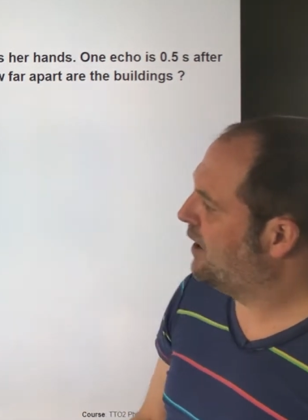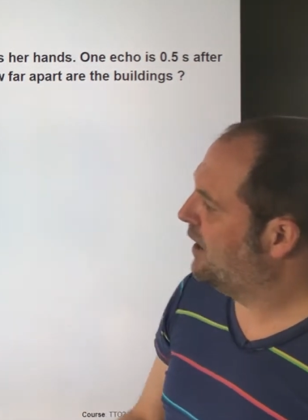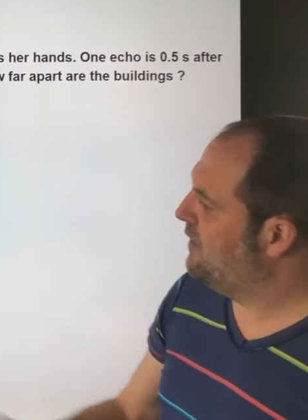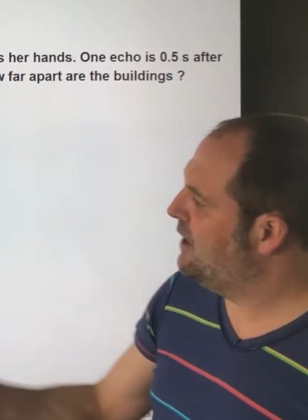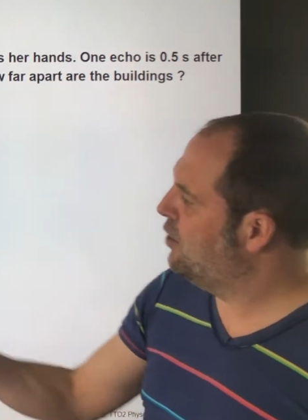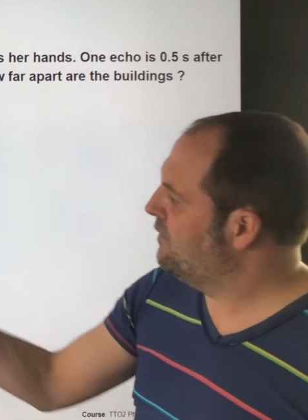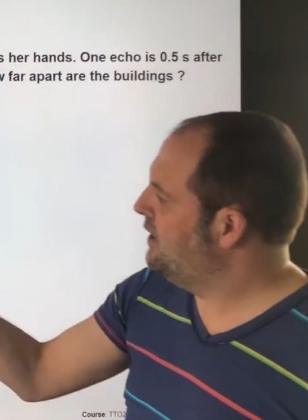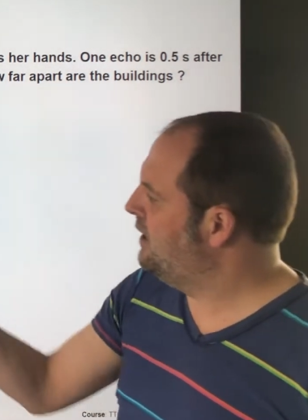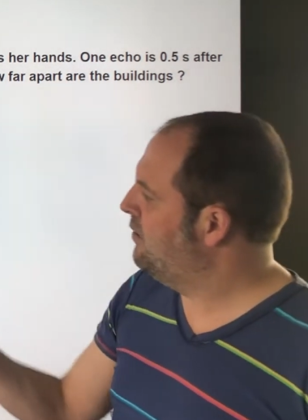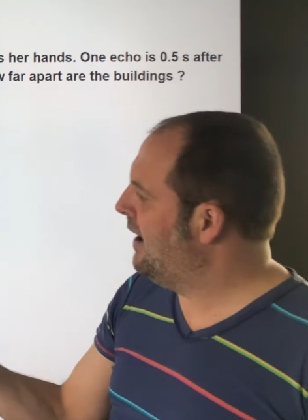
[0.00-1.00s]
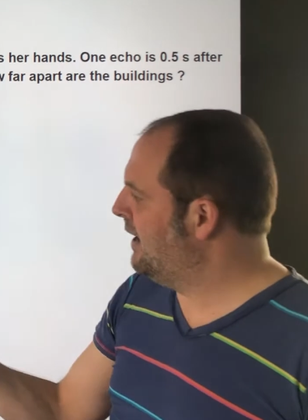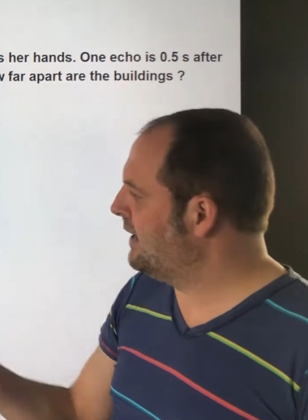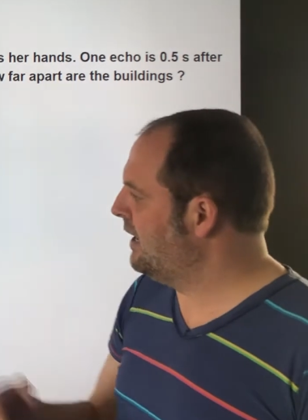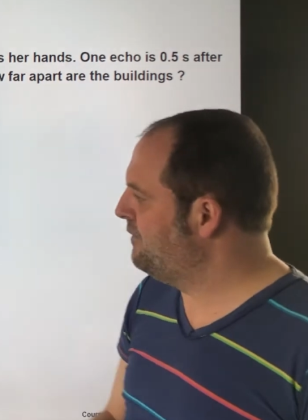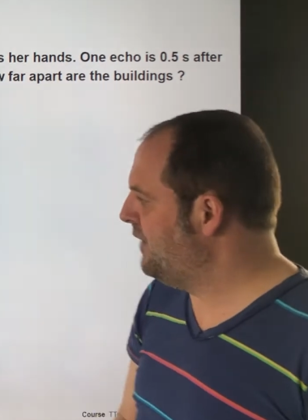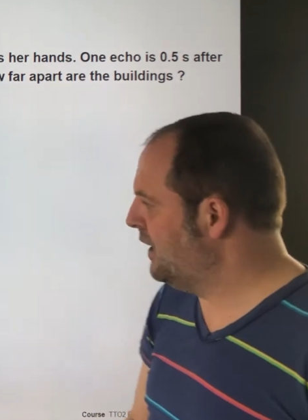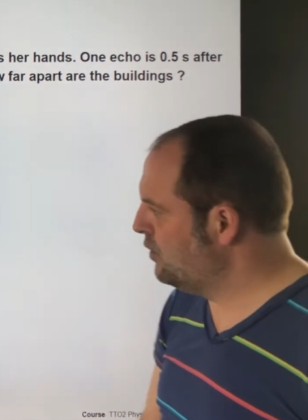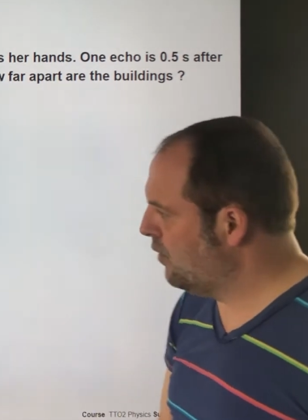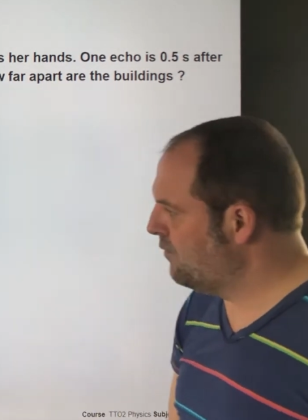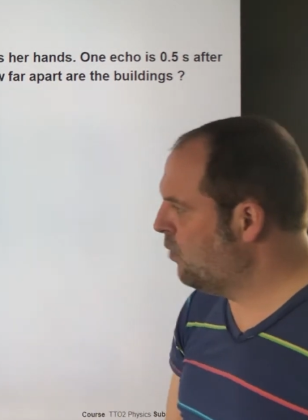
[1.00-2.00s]
I did over here, and I get a
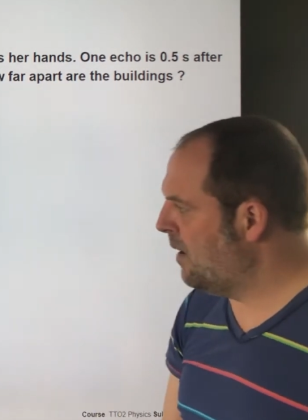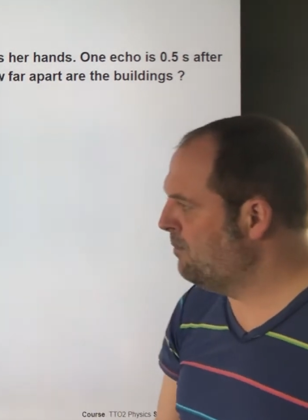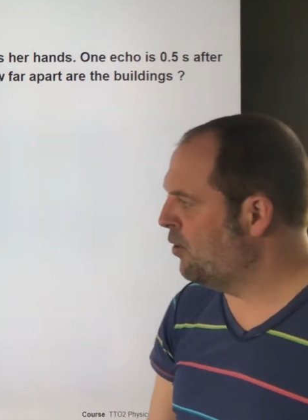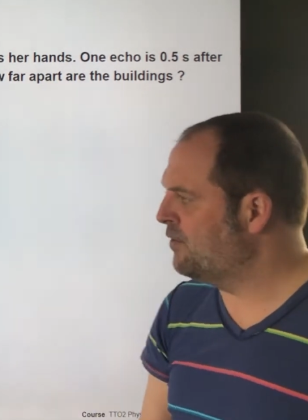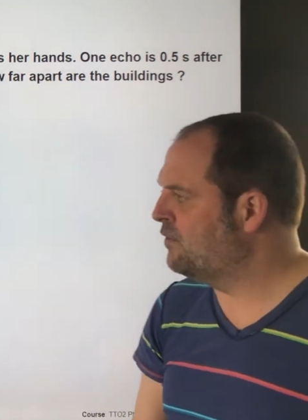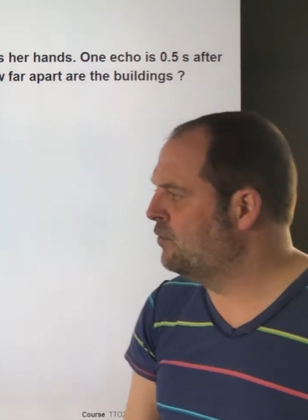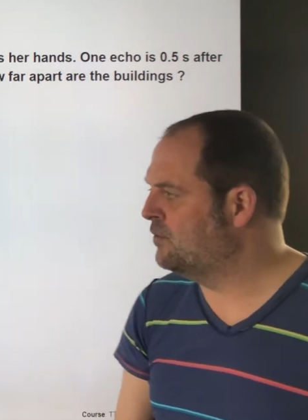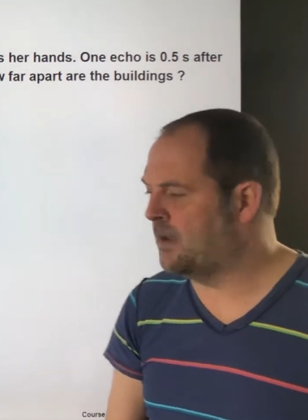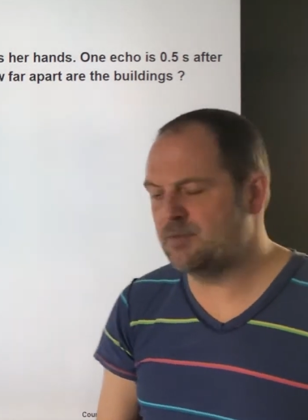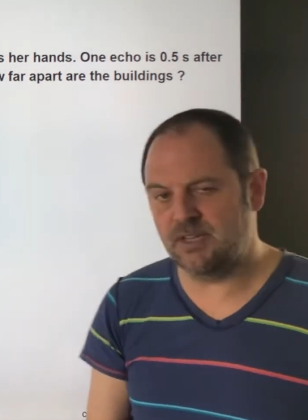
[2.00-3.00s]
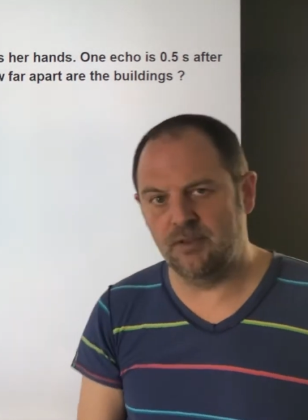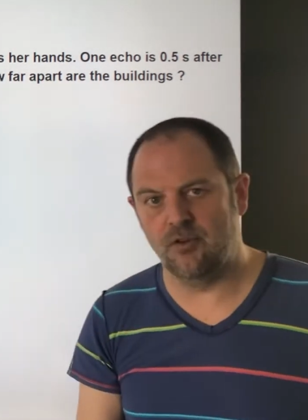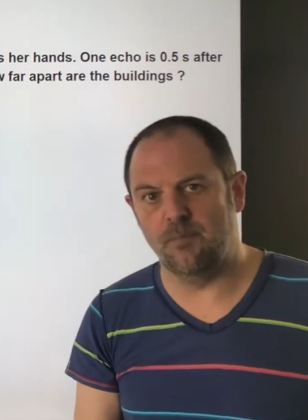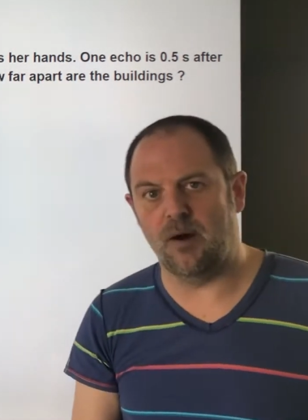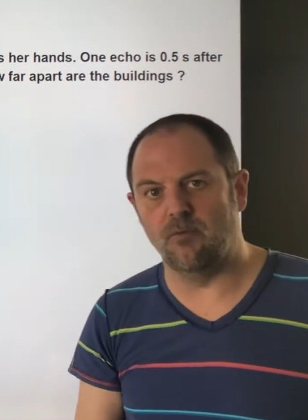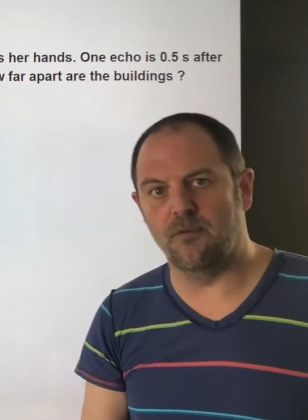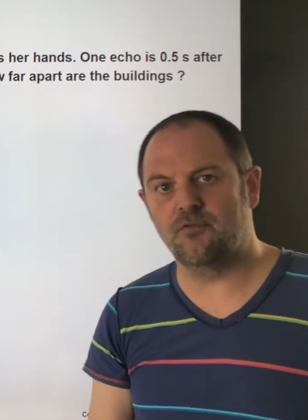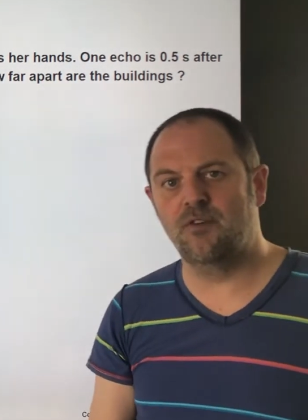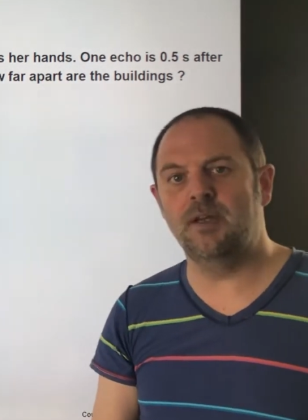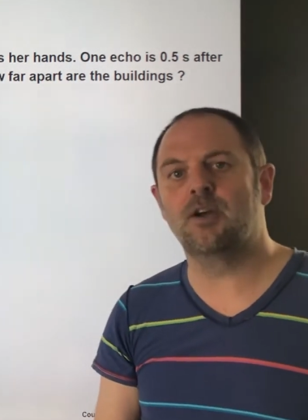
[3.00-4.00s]
value of 1.2 times 10 to the power of
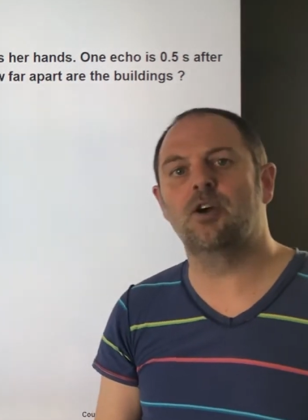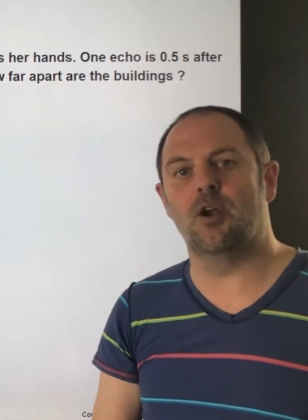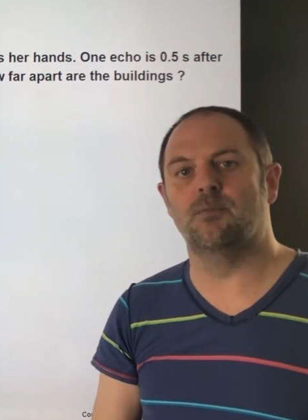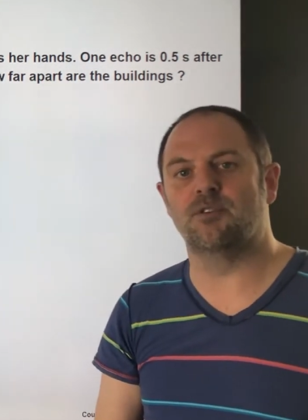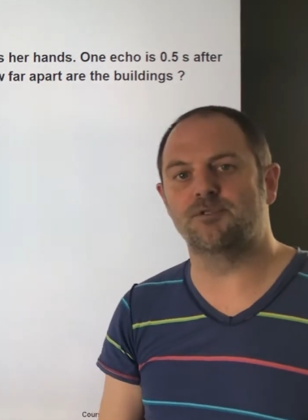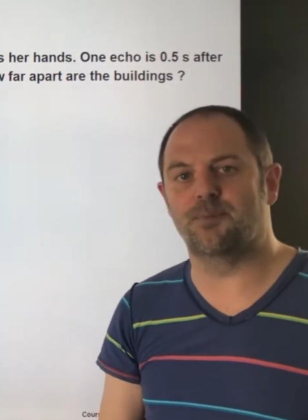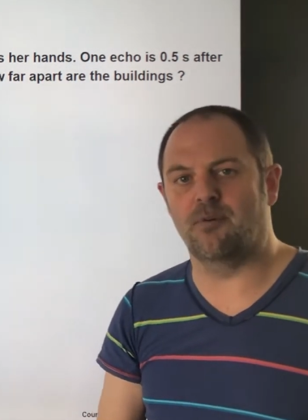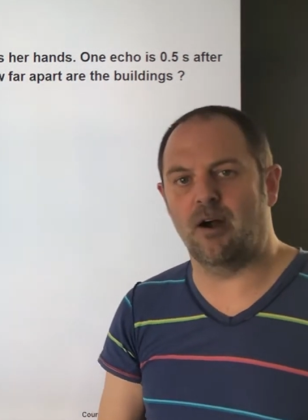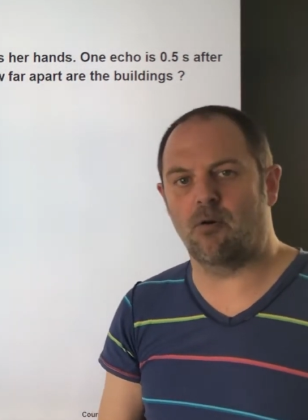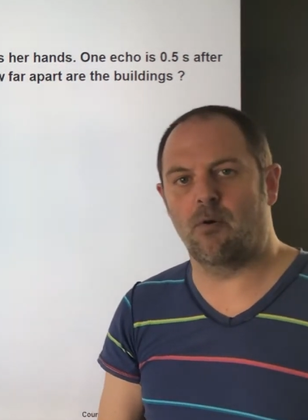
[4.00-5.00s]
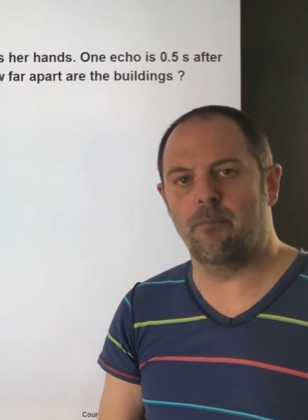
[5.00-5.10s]
3 kilometers per hour.